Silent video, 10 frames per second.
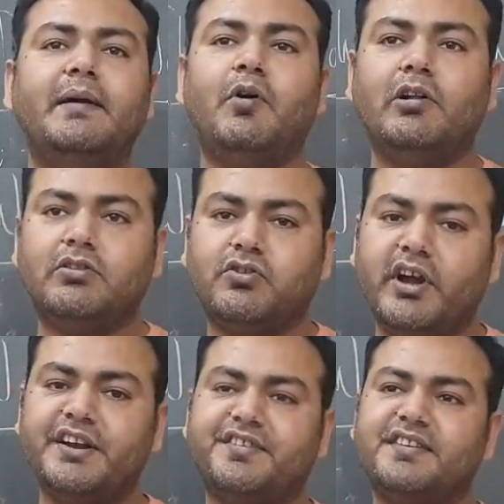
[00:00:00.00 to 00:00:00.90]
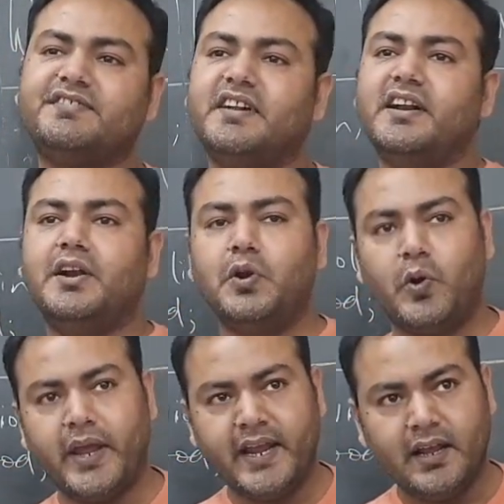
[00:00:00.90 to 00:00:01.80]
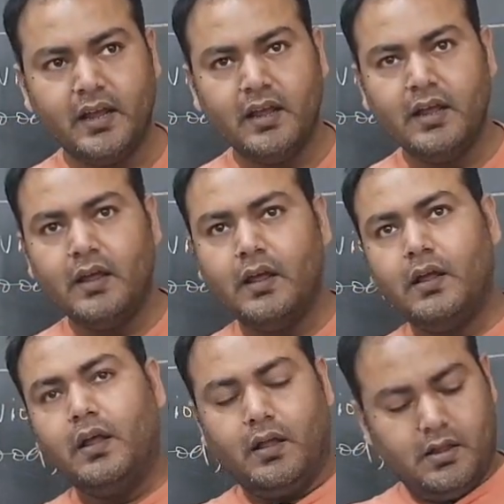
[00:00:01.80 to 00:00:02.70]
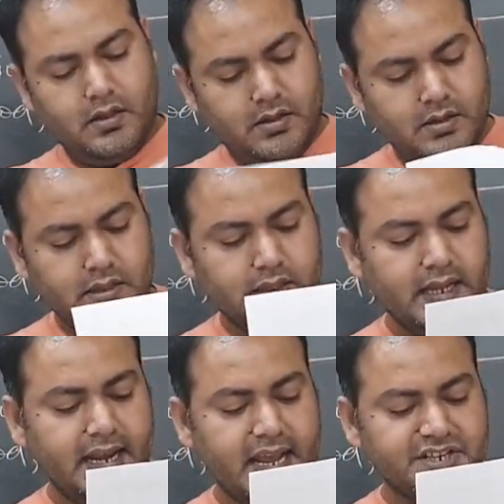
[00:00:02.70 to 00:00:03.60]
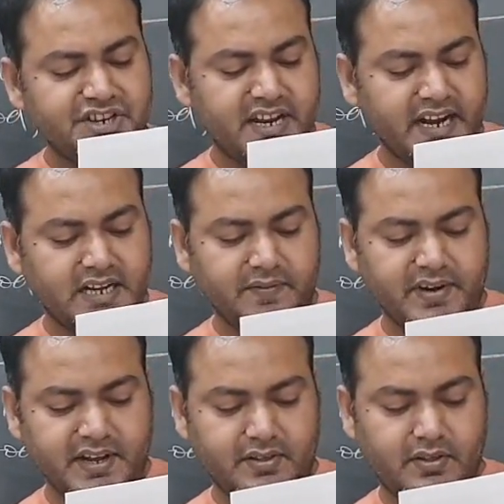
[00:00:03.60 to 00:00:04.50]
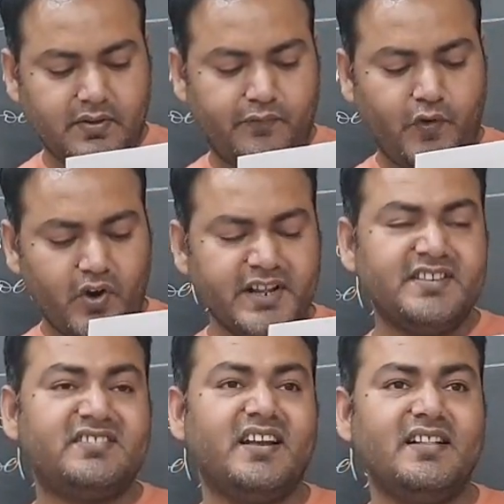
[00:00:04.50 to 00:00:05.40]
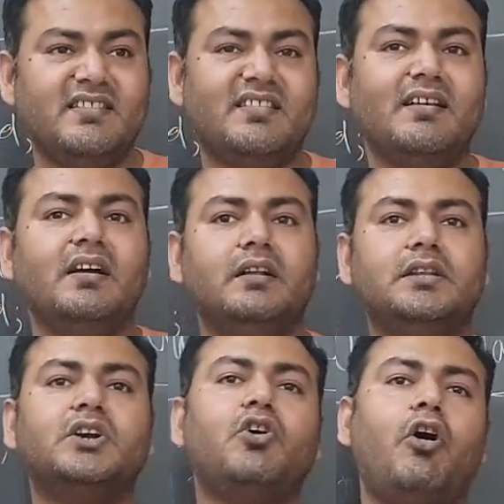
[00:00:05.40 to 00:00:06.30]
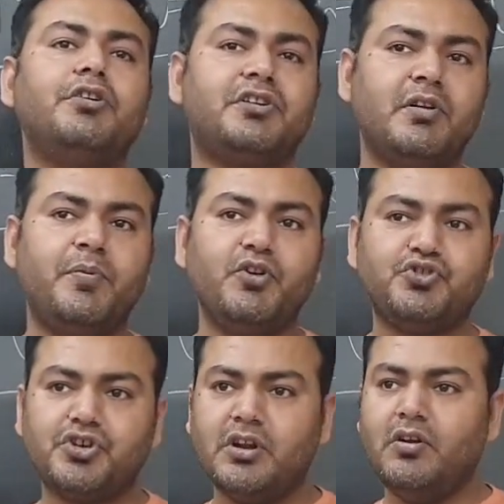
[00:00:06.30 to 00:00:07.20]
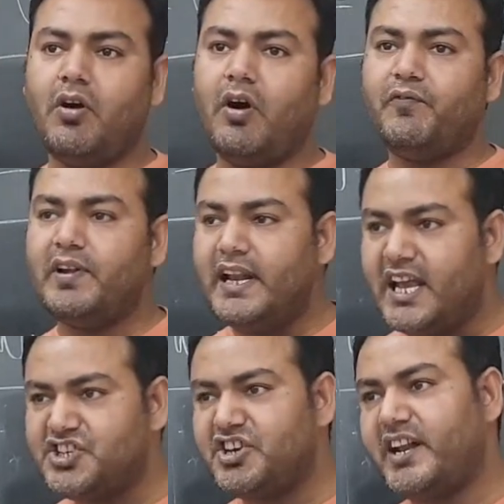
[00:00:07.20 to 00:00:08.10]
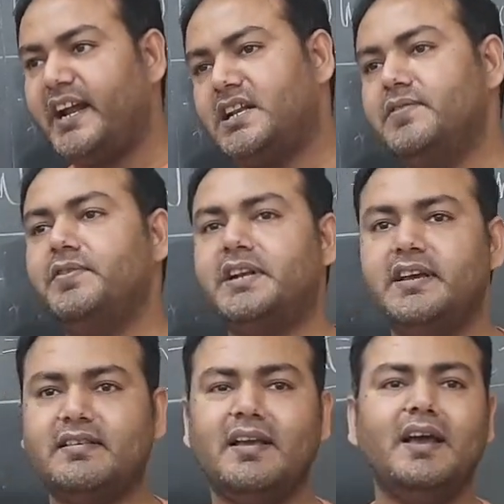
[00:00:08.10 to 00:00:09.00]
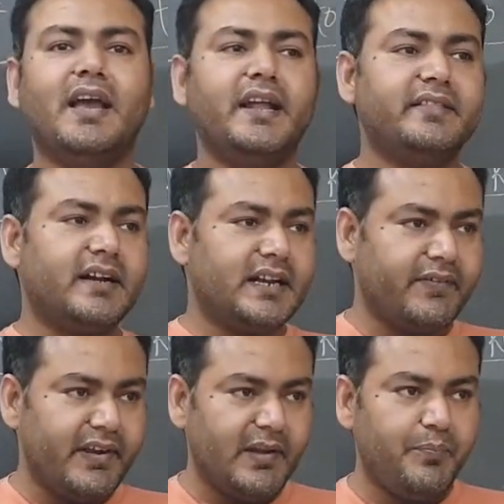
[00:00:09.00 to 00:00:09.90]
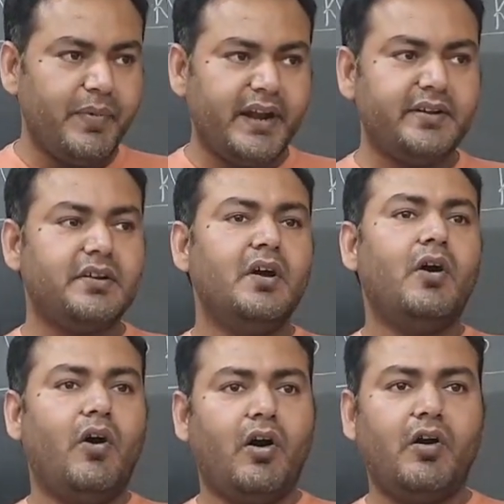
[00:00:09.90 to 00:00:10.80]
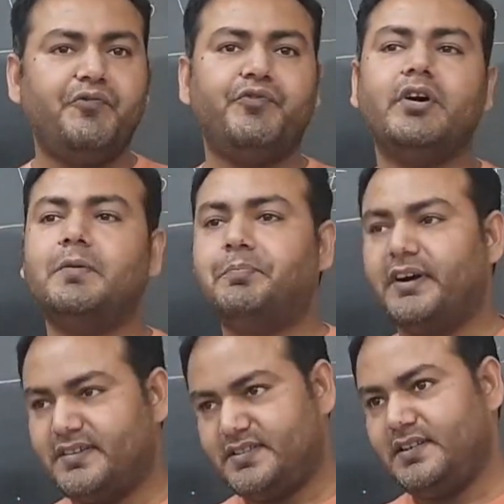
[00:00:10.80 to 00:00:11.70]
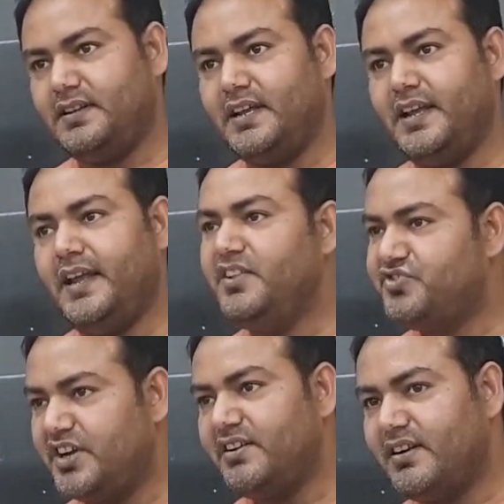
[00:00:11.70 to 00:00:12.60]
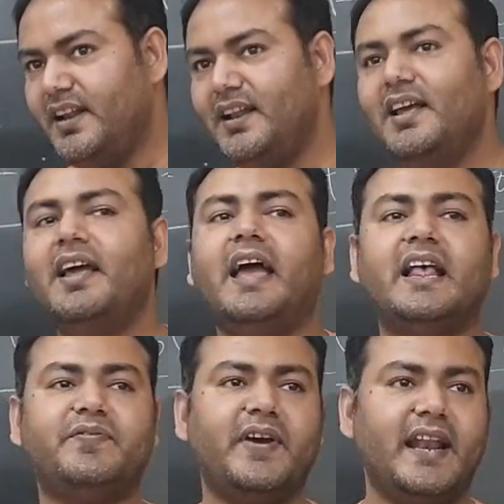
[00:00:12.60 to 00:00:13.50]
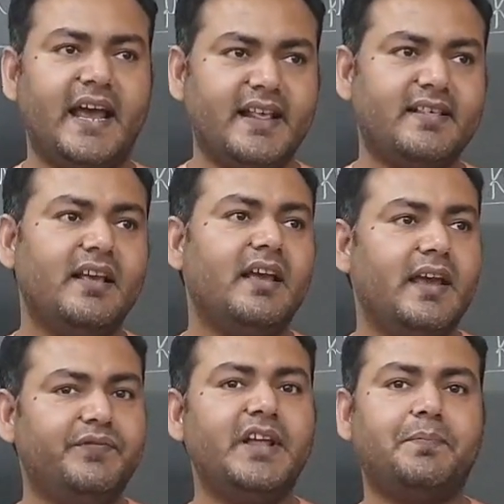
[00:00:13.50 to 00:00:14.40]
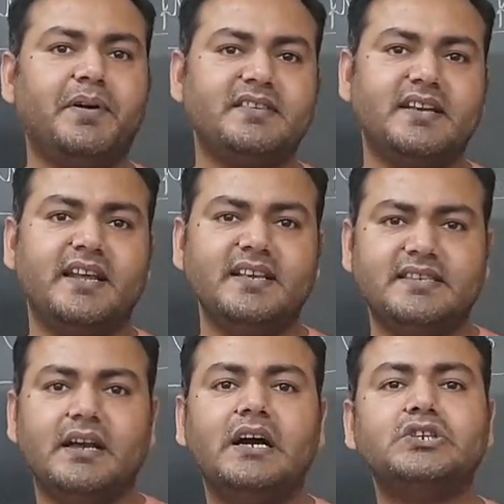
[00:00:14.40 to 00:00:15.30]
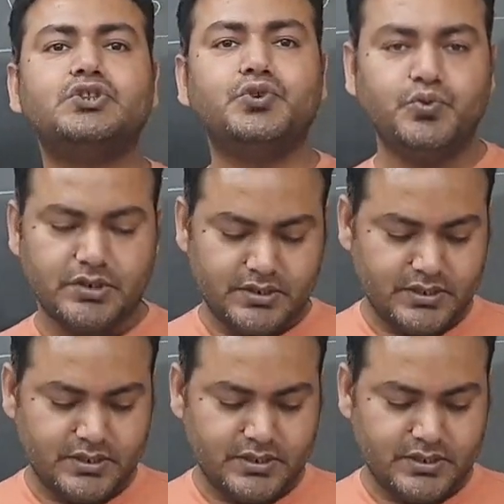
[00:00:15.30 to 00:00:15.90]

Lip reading: am also interested in knowing the leisure activities. For instance, the contribution of leisure activities in the development of a person in general, as well as if that person is a student.